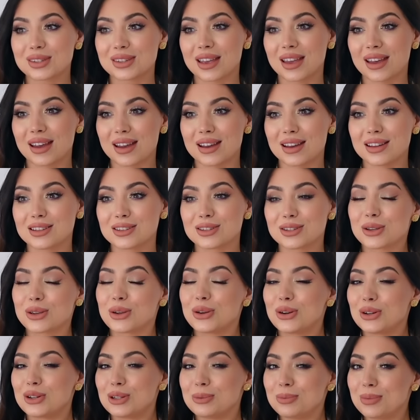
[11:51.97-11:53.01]
skirts
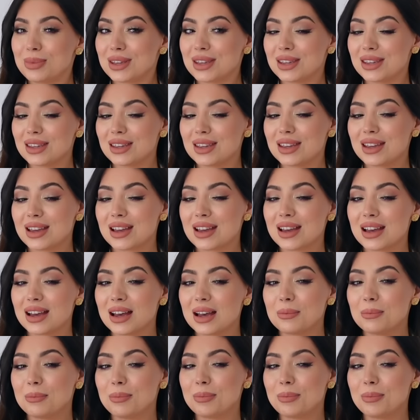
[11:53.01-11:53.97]
could be a